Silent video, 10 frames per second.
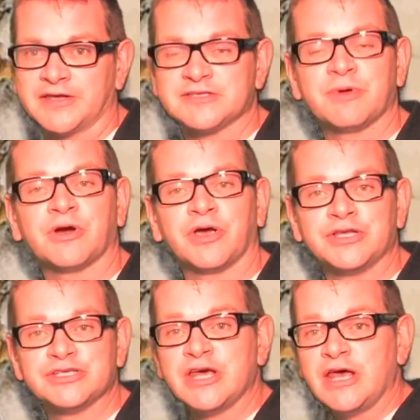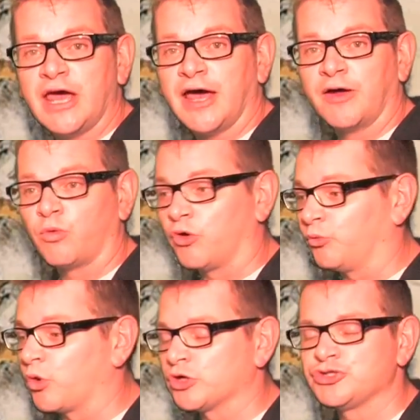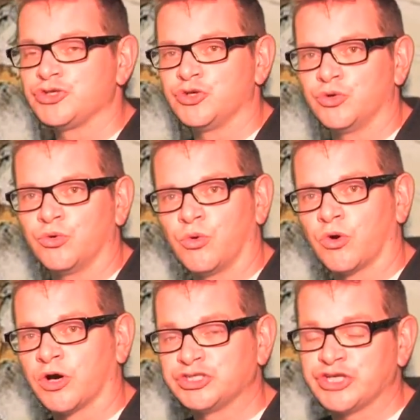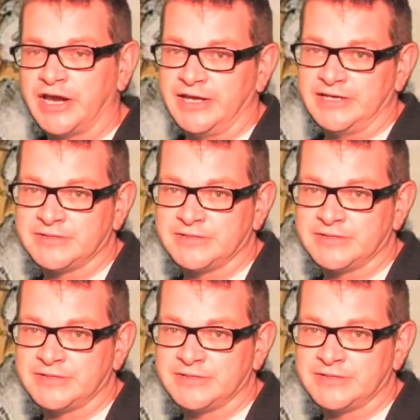experience at World War II, or Chinese